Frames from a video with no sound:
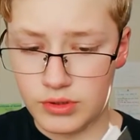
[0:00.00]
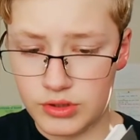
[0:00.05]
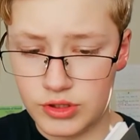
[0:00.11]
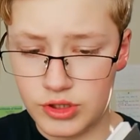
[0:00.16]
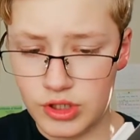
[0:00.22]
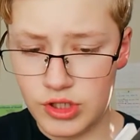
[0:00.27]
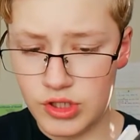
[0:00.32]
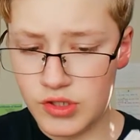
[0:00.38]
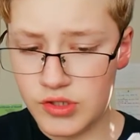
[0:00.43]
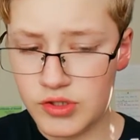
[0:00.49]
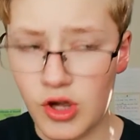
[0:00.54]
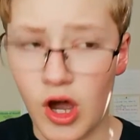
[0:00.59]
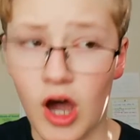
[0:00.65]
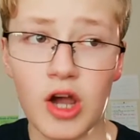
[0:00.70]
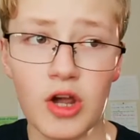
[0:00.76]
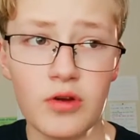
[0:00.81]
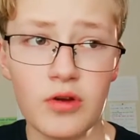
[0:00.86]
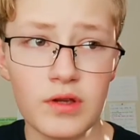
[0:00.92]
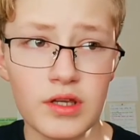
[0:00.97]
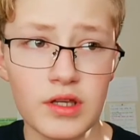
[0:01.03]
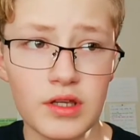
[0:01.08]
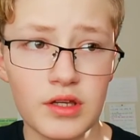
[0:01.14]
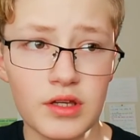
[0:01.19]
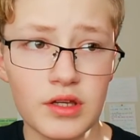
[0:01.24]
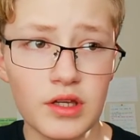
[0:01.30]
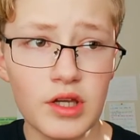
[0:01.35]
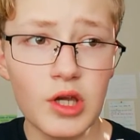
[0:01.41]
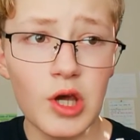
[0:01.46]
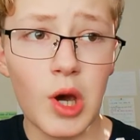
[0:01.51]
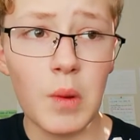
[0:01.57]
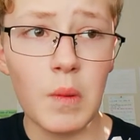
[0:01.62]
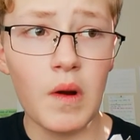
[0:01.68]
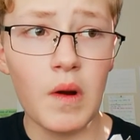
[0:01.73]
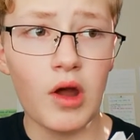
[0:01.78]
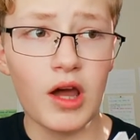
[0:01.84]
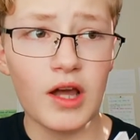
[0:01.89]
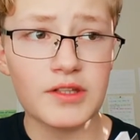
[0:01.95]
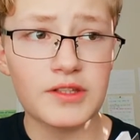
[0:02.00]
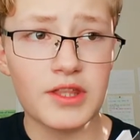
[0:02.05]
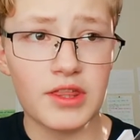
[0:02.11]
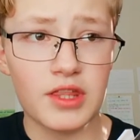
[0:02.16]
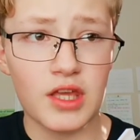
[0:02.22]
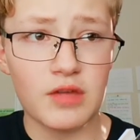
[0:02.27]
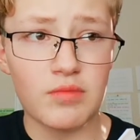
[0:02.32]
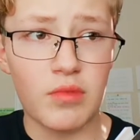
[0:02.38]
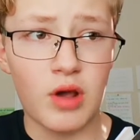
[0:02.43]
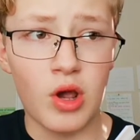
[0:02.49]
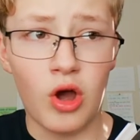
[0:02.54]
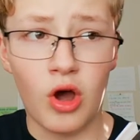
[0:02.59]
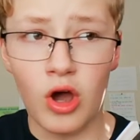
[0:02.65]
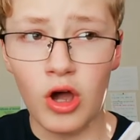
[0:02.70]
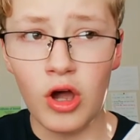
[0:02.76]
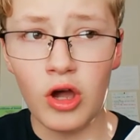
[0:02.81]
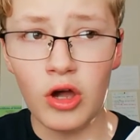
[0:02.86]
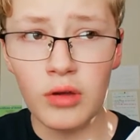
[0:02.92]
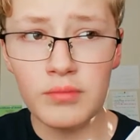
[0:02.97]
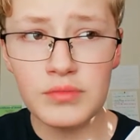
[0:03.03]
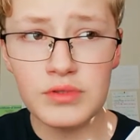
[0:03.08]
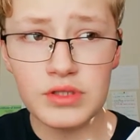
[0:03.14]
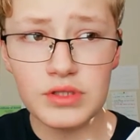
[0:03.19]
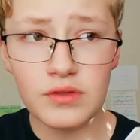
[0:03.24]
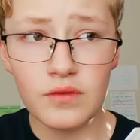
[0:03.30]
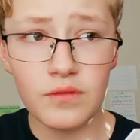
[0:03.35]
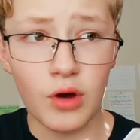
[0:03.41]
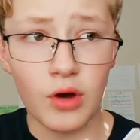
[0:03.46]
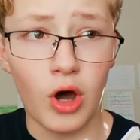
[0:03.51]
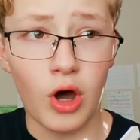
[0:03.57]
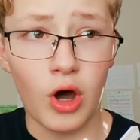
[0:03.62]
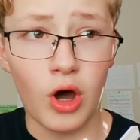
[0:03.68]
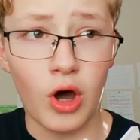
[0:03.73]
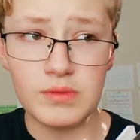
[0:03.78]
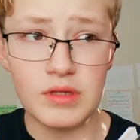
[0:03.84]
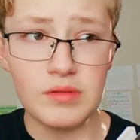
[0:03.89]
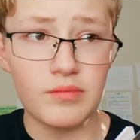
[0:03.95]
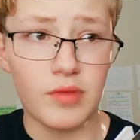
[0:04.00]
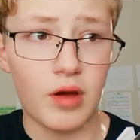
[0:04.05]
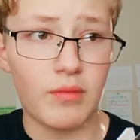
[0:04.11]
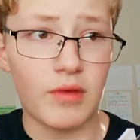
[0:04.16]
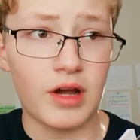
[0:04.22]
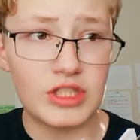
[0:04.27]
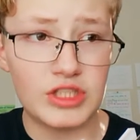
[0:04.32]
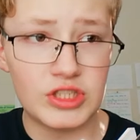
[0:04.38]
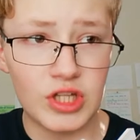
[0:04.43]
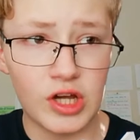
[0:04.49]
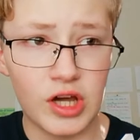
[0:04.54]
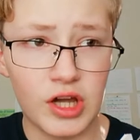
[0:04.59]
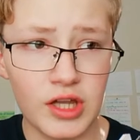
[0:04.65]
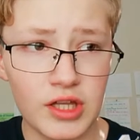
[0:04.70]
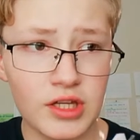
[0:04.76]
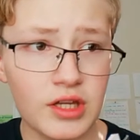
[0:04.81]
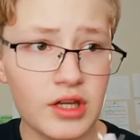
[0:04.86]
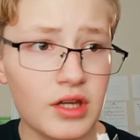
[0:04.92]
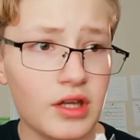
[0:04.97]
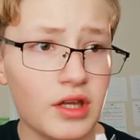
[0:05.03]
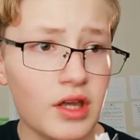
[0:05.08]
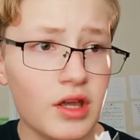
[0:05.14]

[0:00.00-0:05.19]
Dear Diary, I would like to thank my arms for always being by my side,